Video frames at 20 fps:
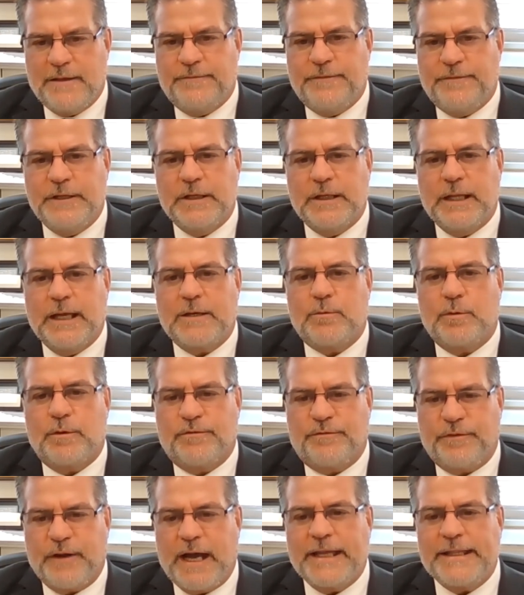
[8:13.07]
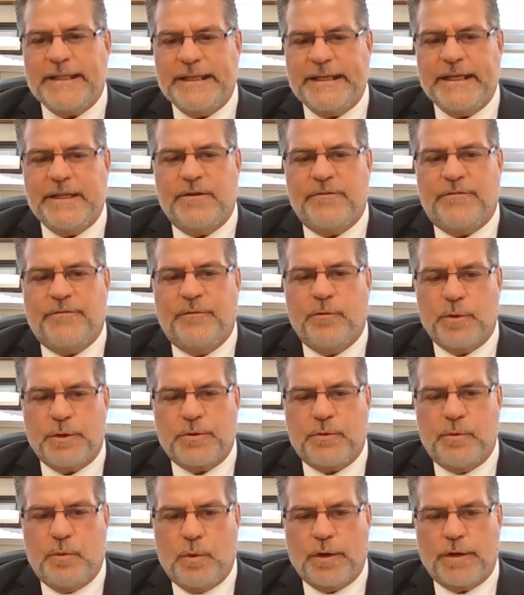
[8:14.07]
I feel like we're finally in the
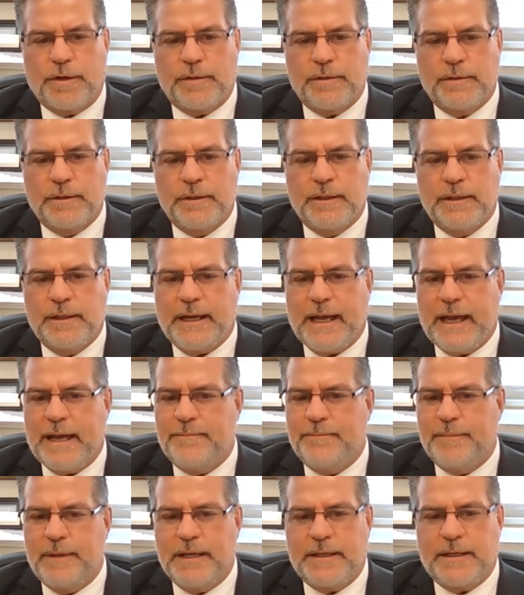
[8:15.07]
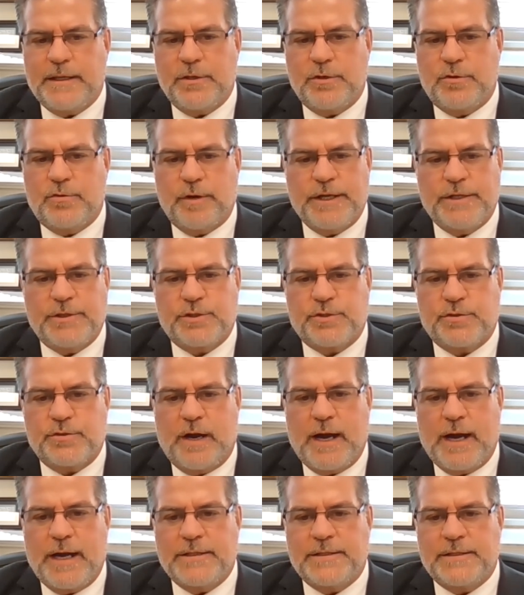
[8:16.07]
4th quarter and making great
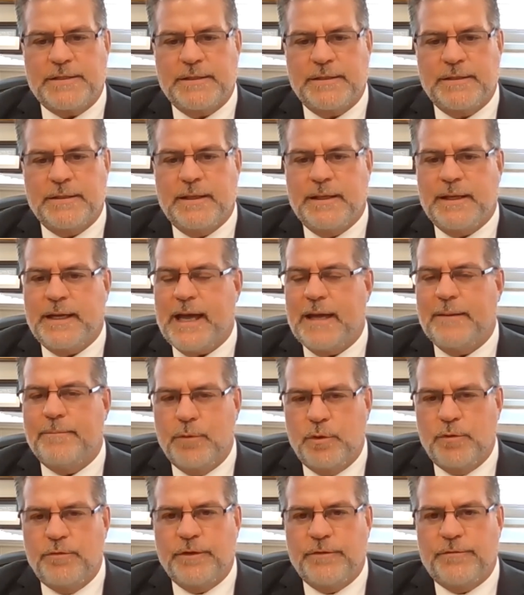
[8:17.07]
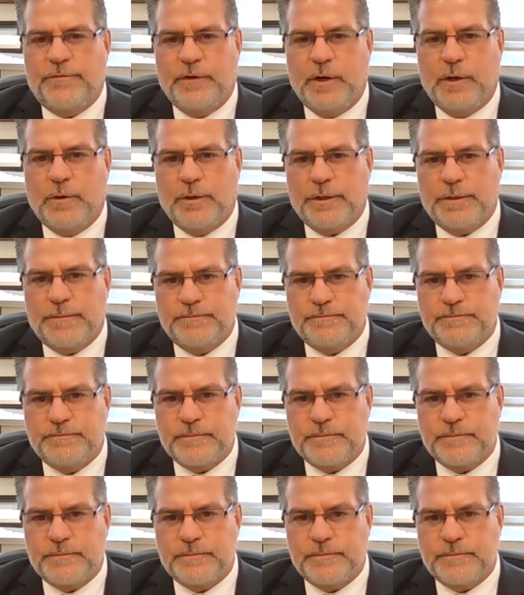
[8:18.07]
strides and moving forward,